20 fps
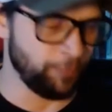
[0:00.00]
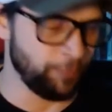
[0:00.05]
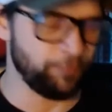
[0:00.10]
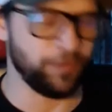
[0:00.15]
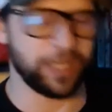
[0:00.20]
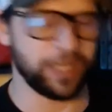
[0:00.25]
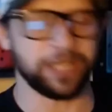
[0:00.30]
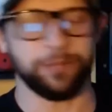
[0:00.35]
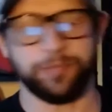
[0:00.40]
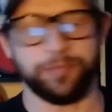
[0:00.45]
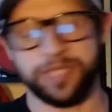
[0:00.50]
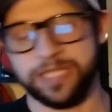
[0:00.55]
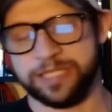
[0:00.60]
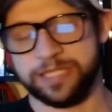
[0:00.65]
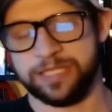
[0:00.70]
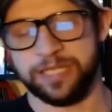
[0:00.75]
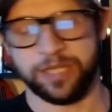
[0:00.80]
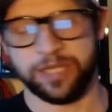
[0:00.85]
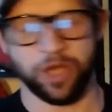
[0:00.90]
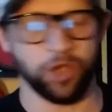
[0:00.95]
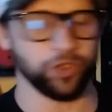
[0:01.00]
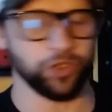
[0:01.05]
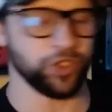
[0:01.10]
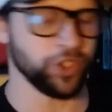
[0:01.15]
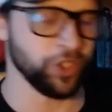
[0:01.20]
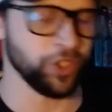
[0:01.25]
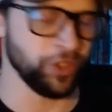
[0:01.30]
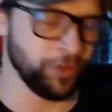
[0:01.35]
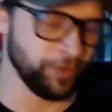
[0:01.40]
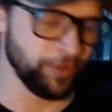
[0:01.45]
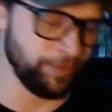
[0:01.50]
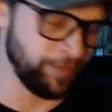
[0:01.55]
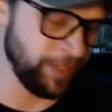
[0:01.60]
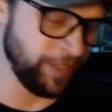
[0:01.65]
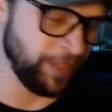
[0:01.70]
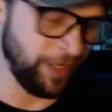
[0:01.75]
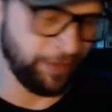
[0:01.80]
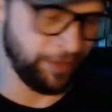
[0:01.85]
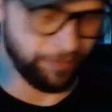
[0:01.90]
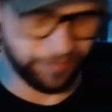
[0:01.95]
fucking PC culture,
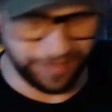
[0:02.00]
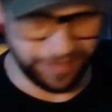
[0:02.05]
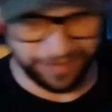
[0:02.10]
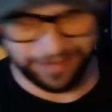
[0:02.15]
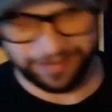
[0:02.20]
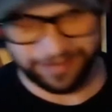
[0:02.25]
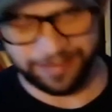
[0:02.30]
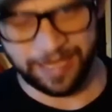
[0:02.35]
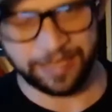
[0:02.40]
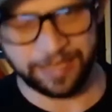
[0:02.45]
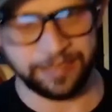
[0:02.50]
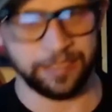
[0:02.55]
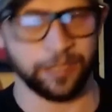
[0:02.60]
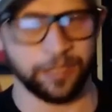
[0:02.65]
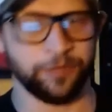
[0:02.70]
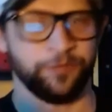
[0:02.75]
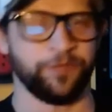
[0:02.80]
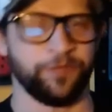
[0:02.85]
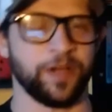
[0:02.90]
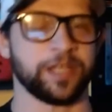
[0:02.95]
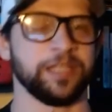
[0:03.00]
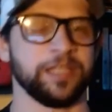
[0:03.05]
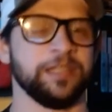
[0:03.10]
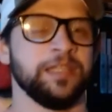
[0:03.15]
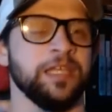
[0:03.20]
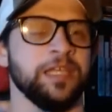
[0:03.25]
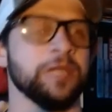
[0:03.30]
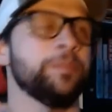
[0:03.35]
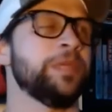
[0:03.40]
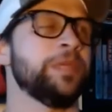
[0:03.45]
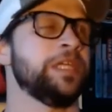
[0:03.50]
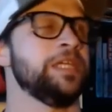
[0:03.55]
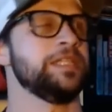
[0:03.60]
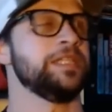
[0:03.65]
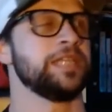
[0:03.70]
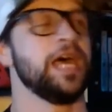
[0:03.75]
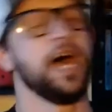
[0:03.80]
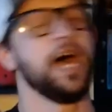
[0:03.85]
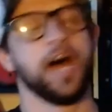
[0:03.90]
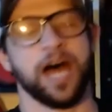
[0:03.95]
this, that, the other fucking thing,
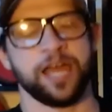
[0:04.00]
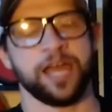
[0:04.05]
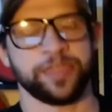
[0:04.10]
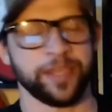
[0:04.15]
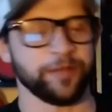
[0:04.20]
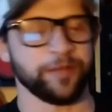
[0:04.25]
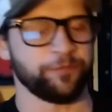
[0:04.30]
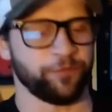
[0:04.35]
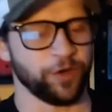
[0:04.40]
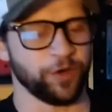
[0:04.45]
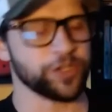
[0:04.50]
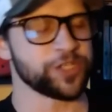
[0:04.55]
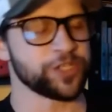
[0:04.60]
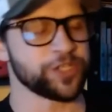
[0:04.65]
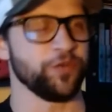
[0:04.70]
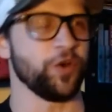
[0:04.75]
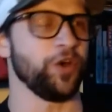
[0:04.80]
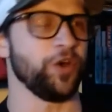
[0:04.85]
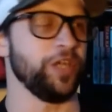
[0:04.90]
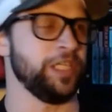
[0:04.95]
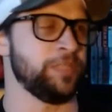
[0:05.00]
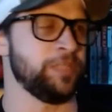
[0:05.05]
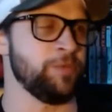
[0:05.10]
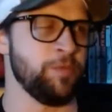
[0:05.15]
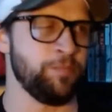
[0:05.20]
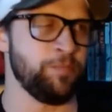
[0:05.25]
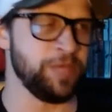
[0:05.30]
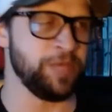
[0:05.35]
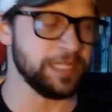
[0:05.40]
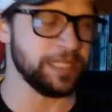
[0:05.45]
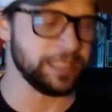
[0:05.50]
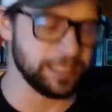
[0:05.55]
because I think, first of all, it's been beaten